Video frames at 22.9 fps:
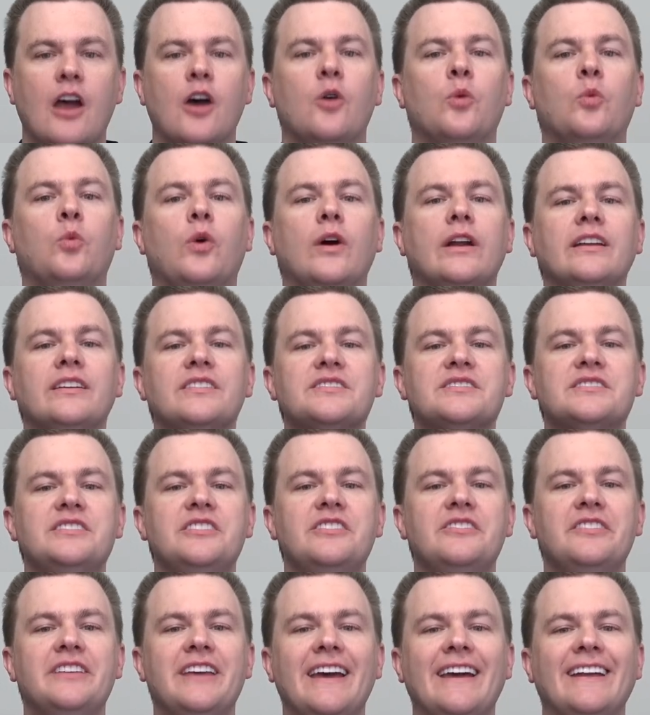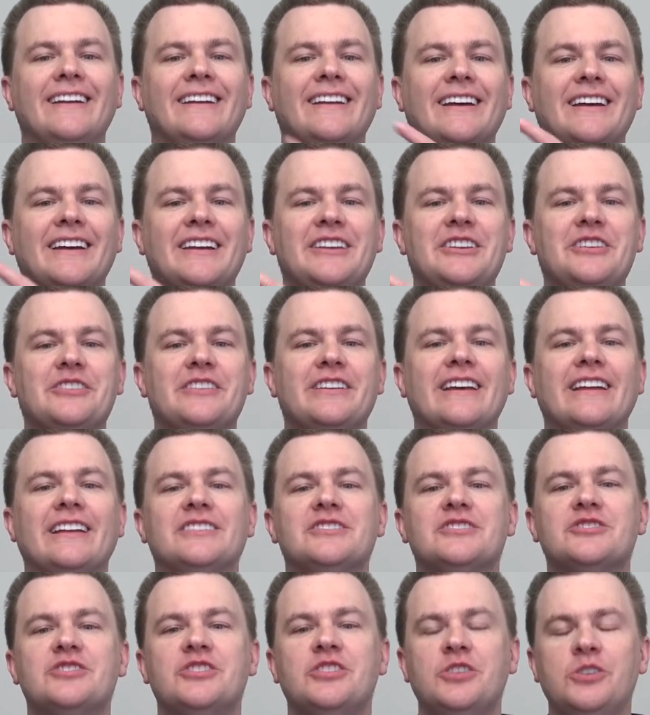What else do you get? You
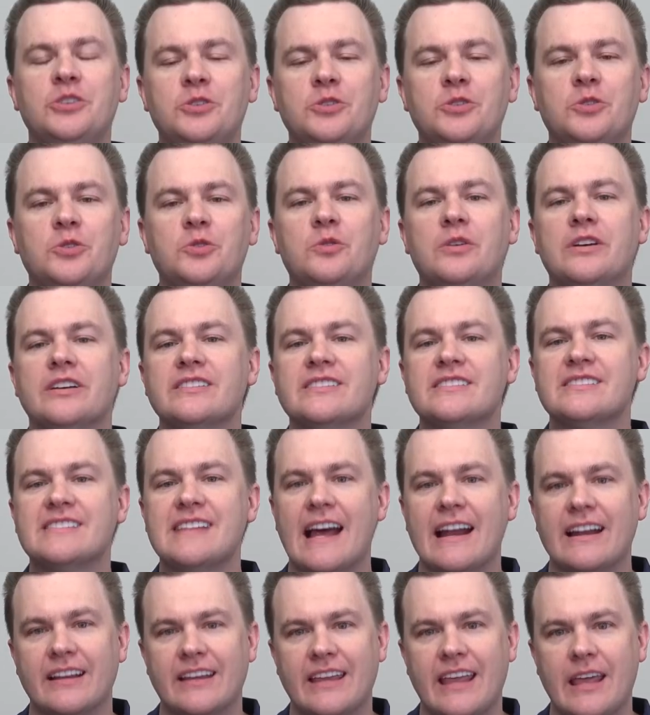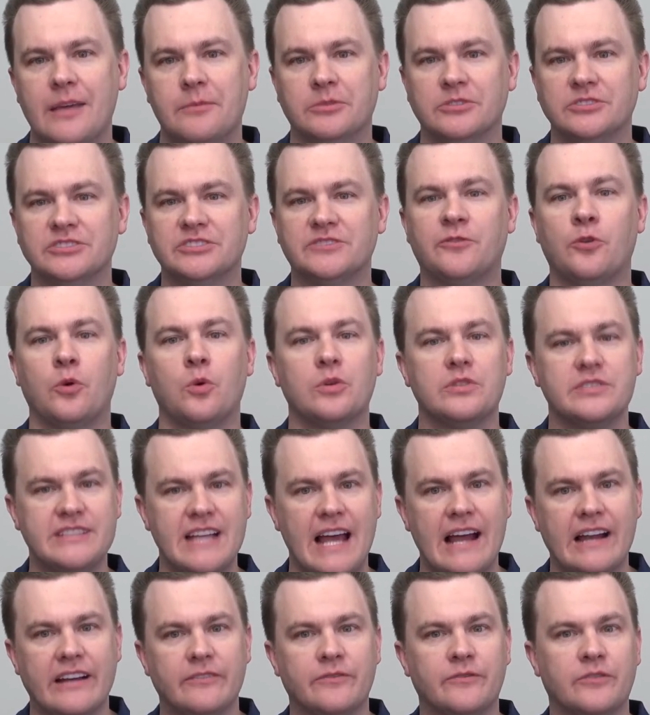get two SATA cables for
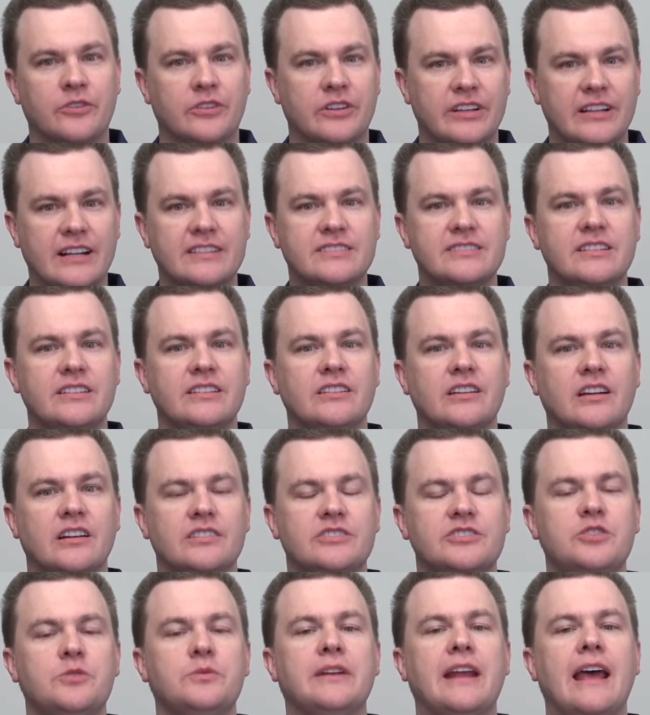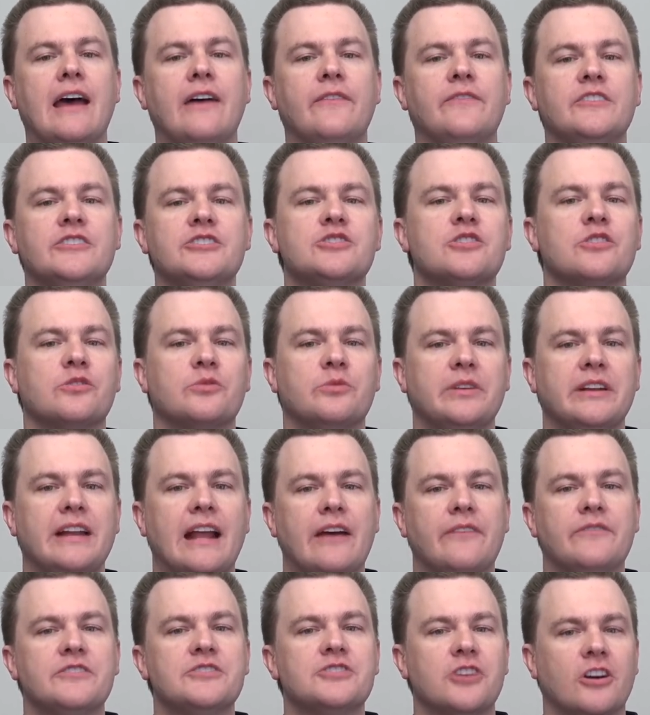data, for connecting uh, two and a half inch or three and a
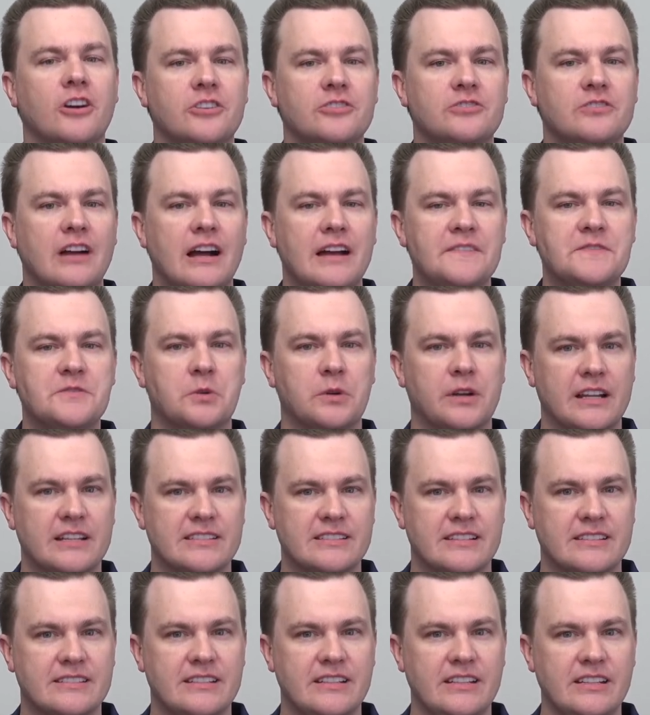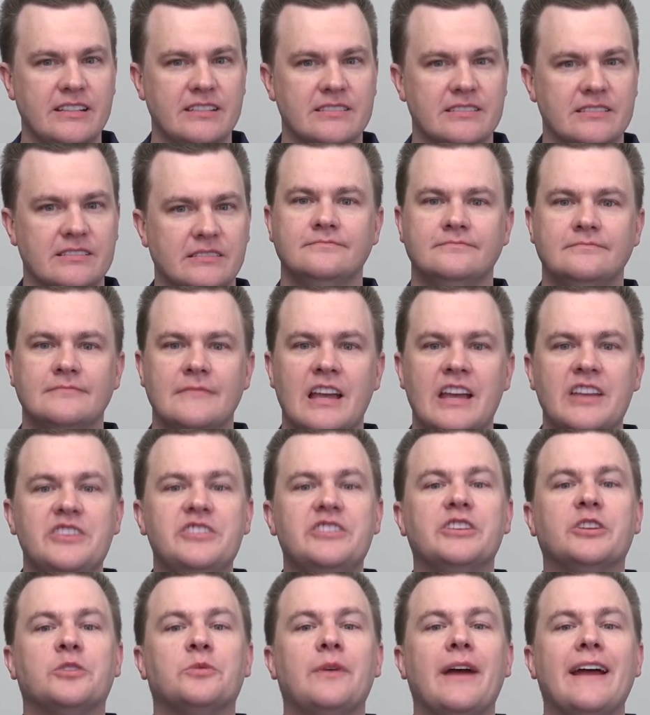half inch hard drives or S S Ds. You
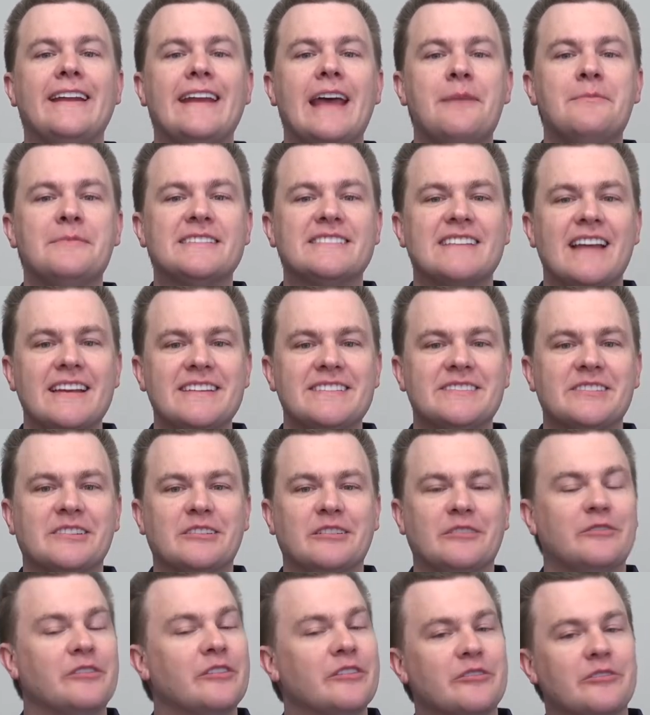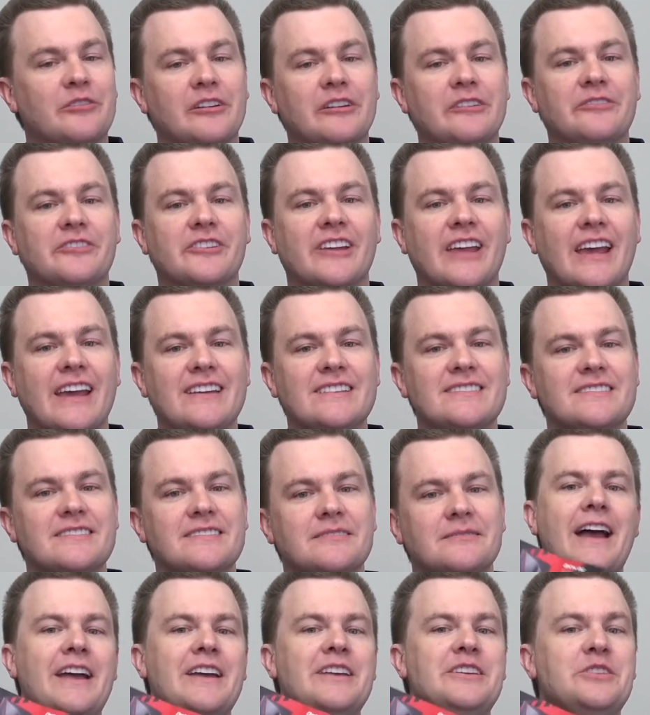get a red M S I sticker for the front of your case.
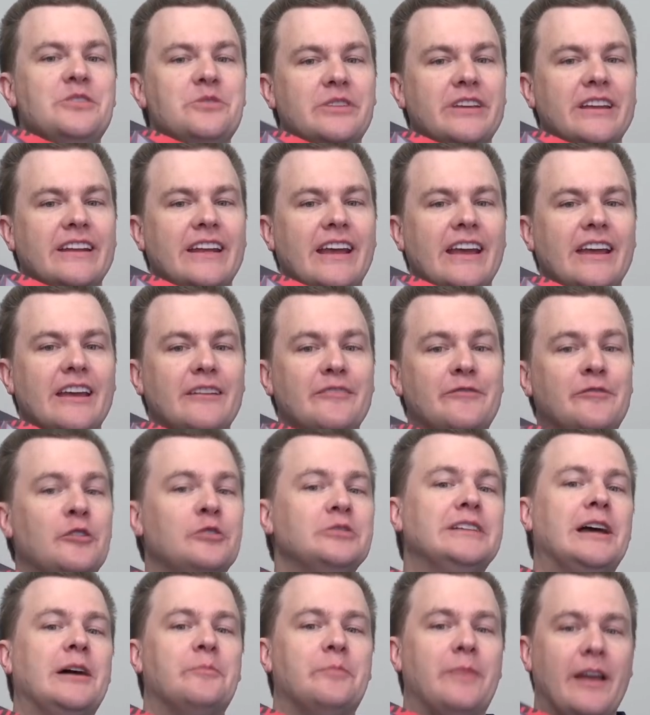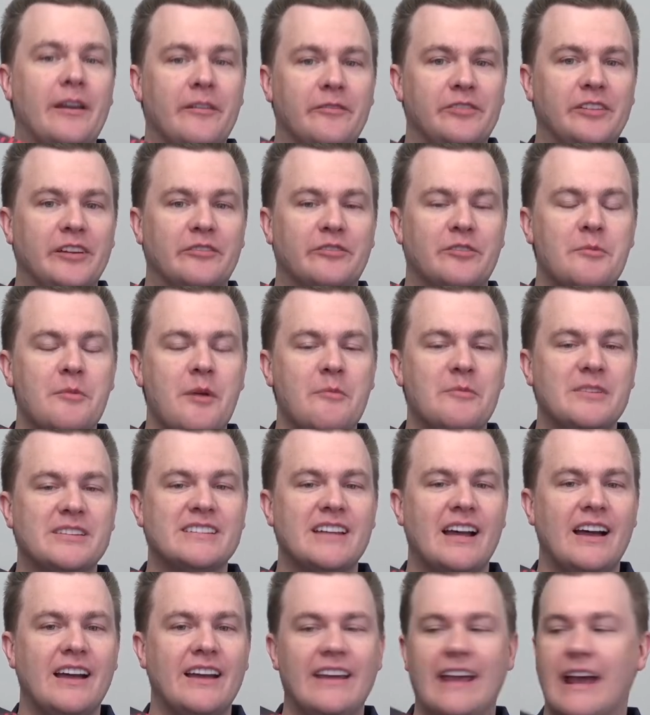You get a fold-out pamphlet from M S
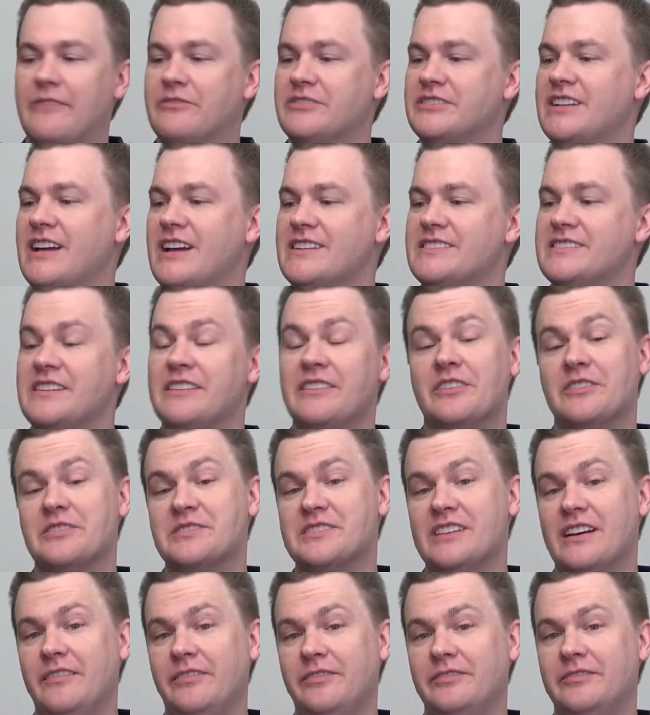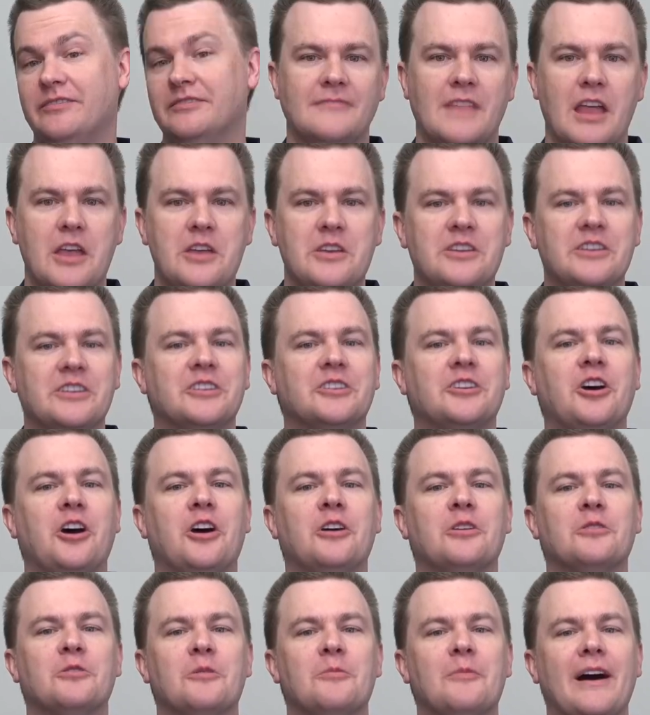I advertising their stuff. You get a
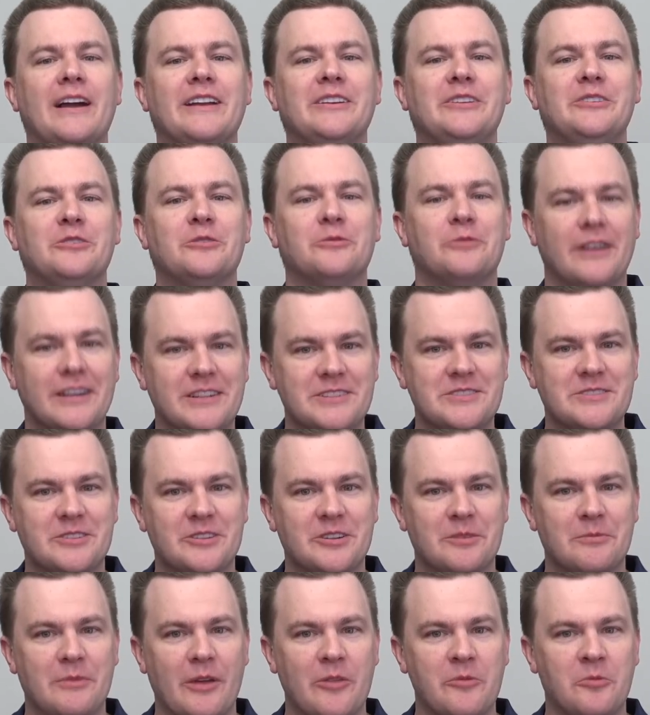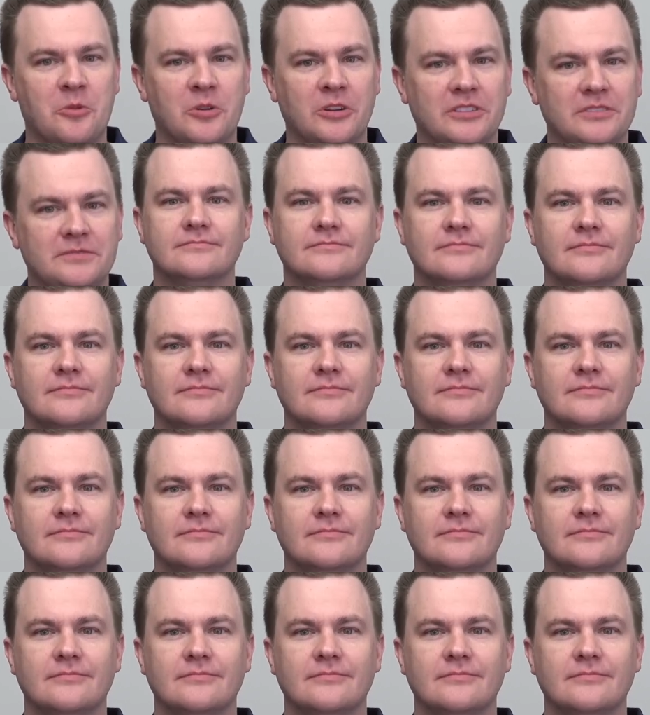card reminding you to register your motherboard.